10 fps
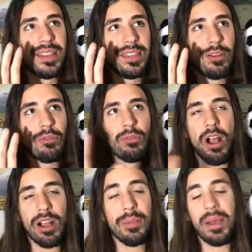they're
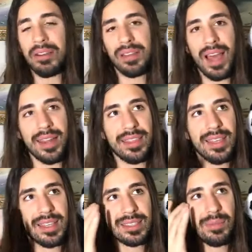wrong about a lot of
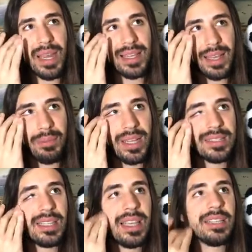things. I'm not
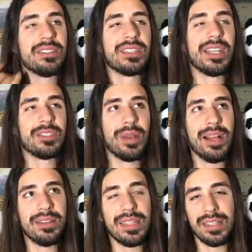saying your
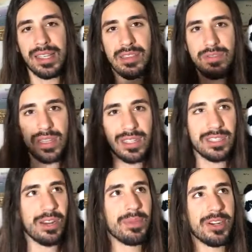sexuality. Like, you can
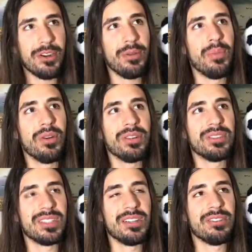determine your own
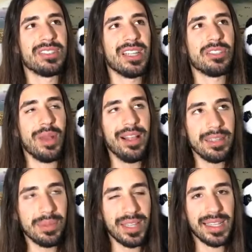morals and your own
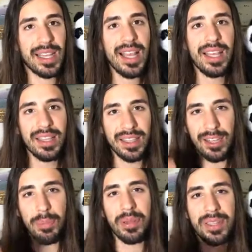sexuality. But, like,
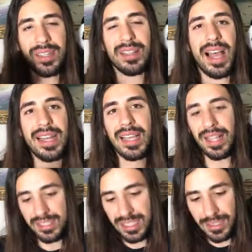their political
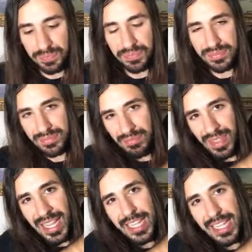ideology
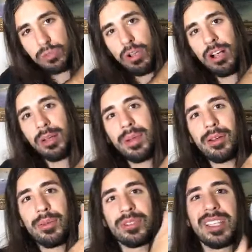is wrong about
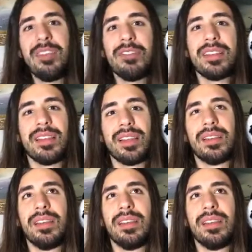almost everything,